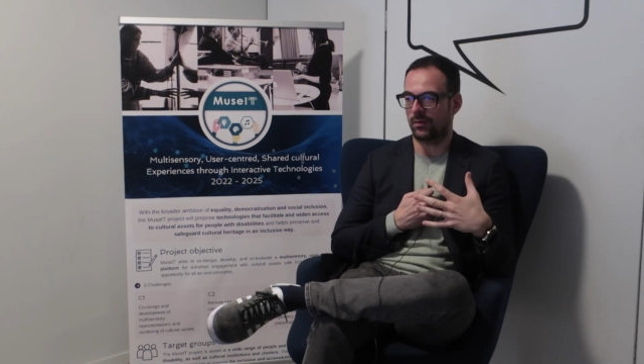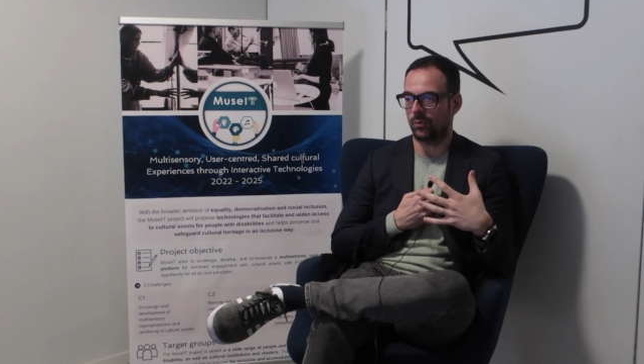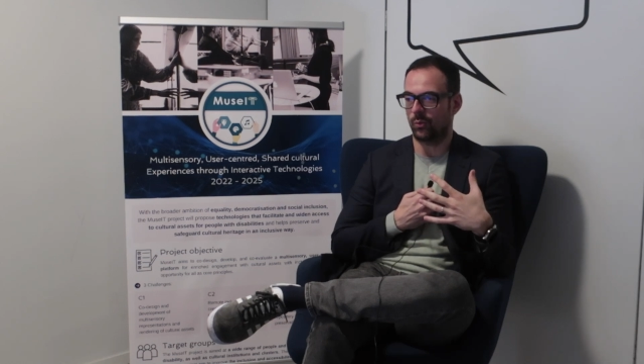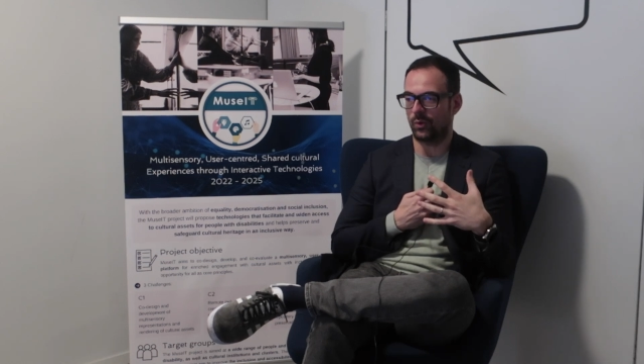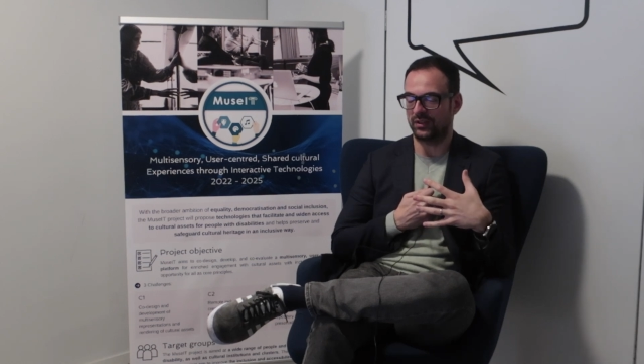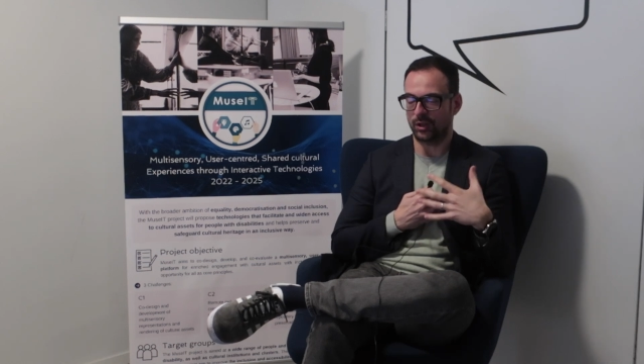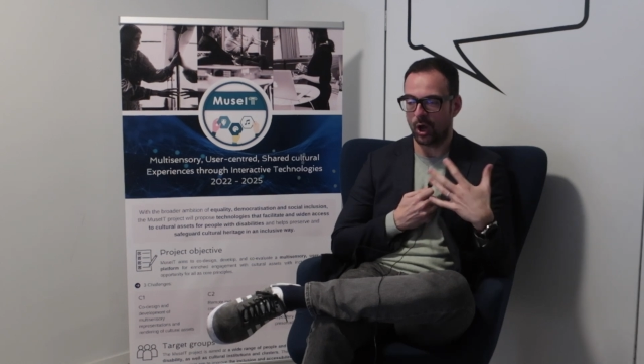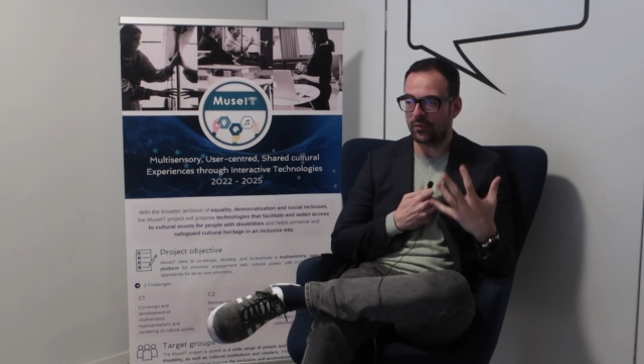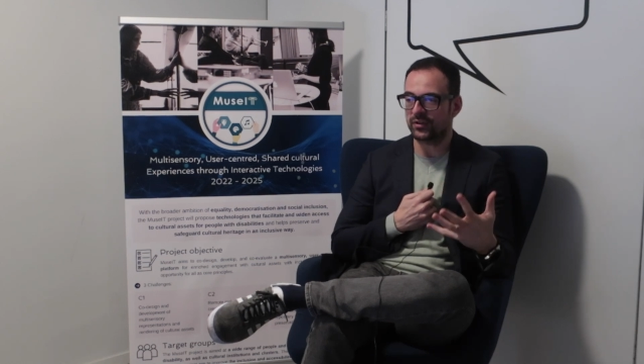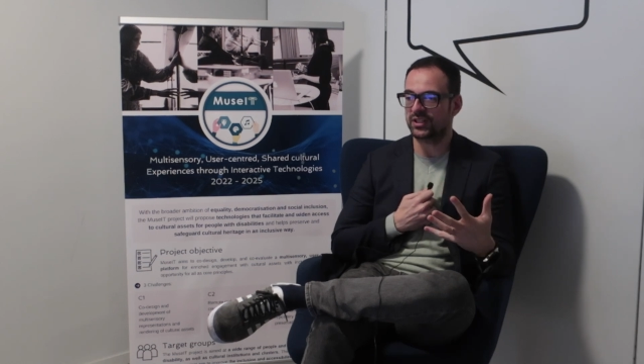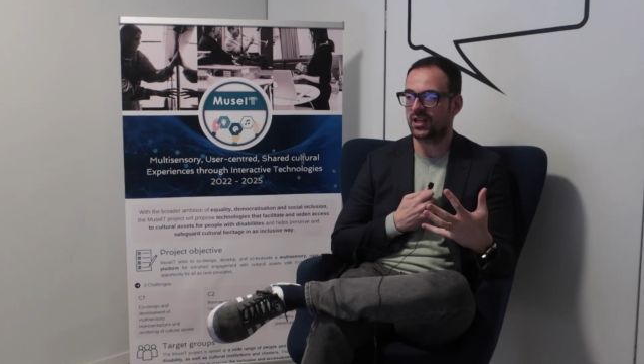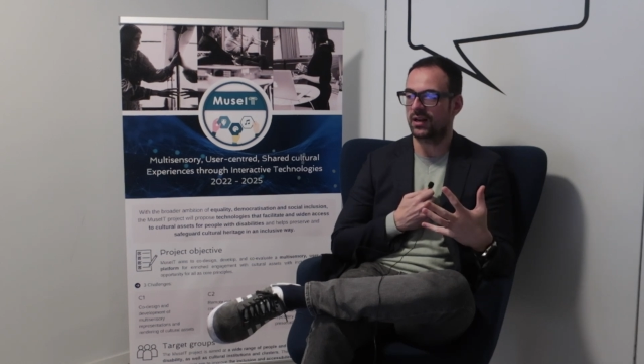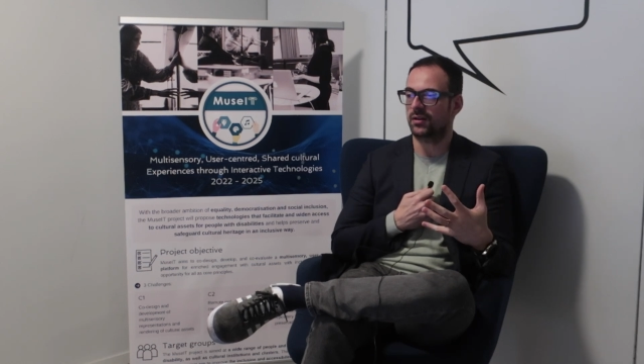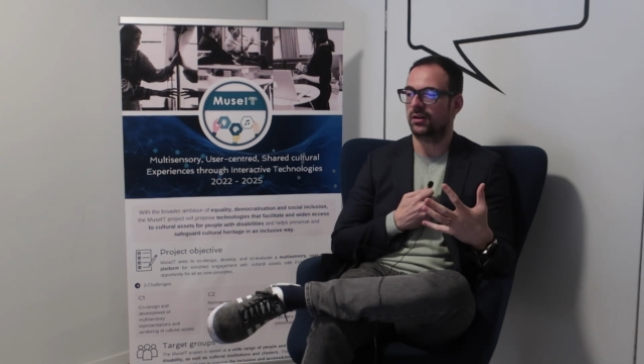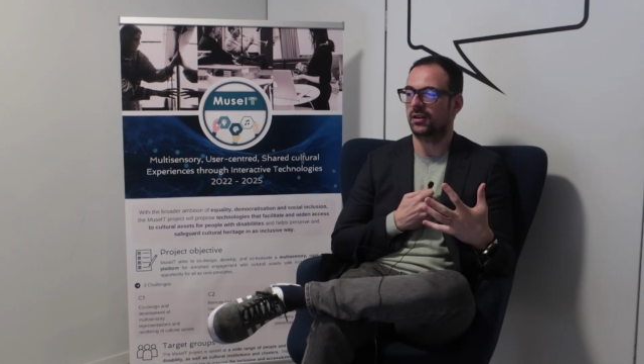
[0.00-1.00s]
what others
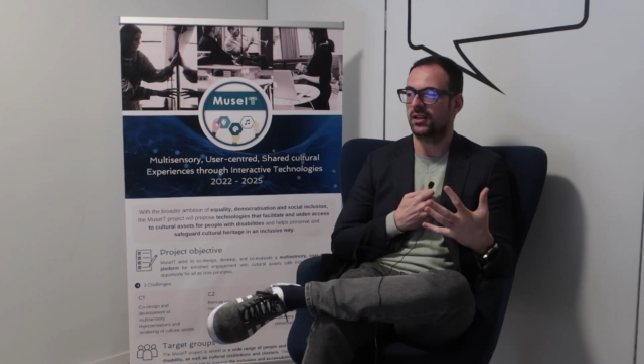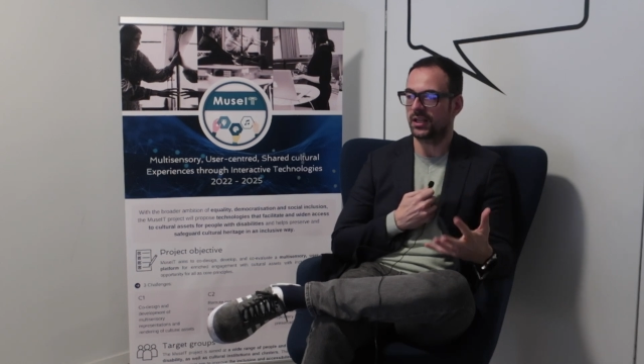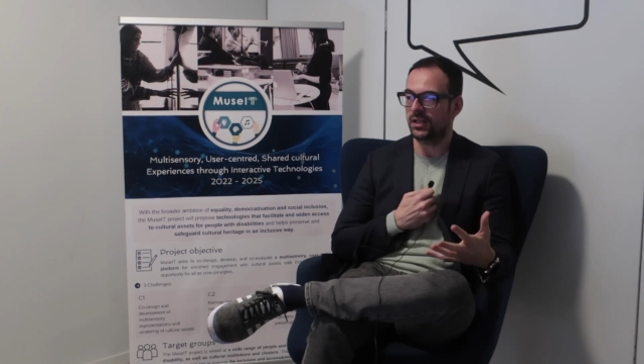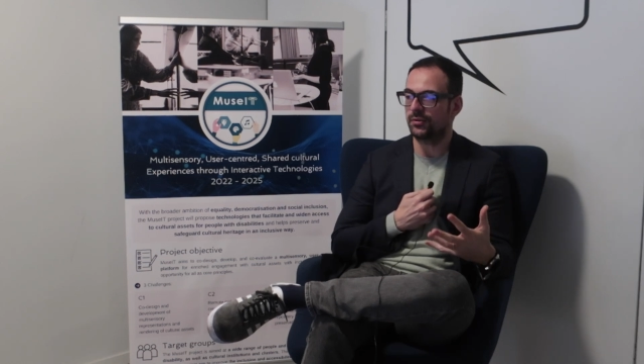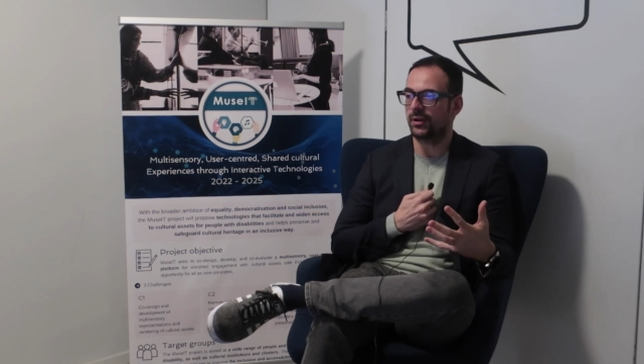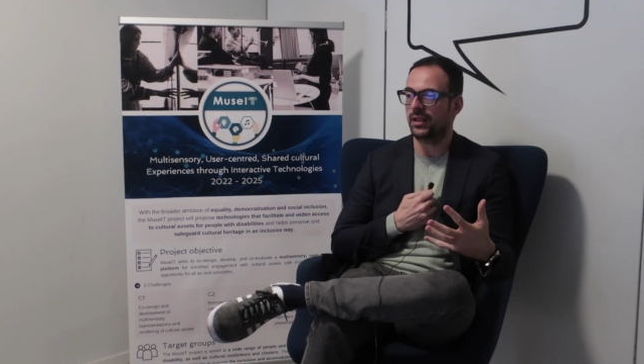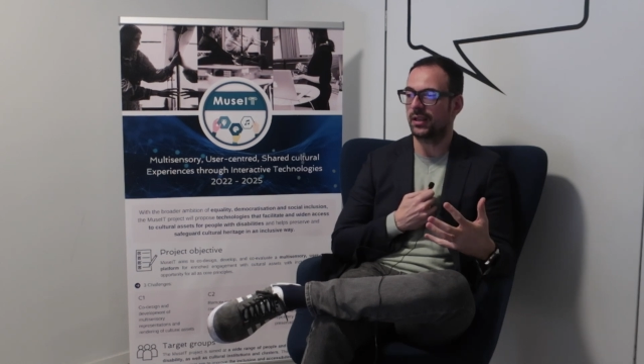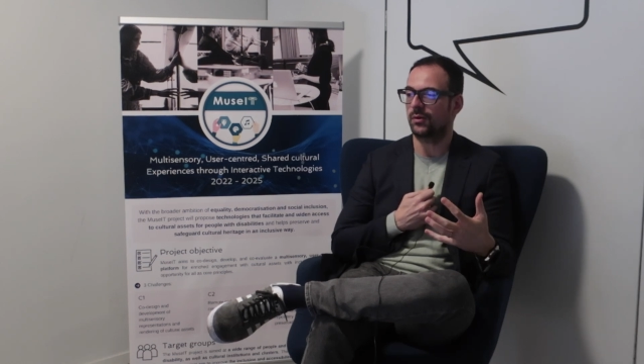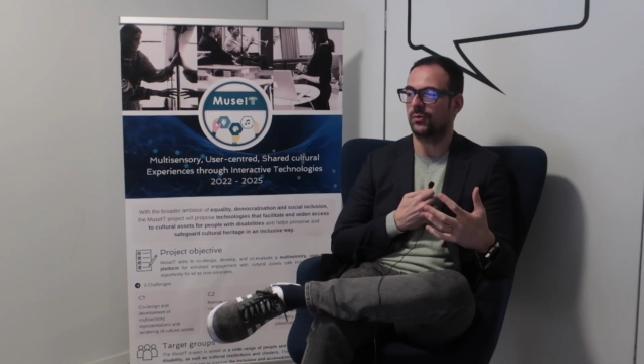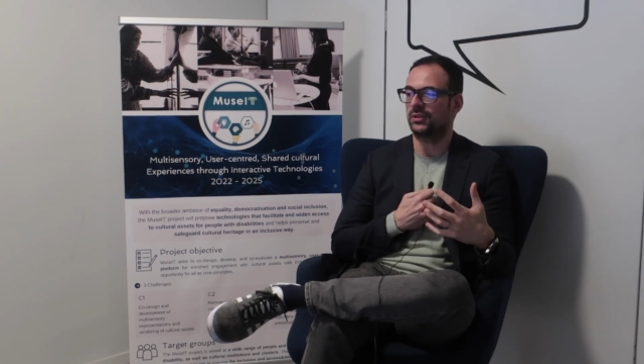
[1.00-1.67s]
are hearing,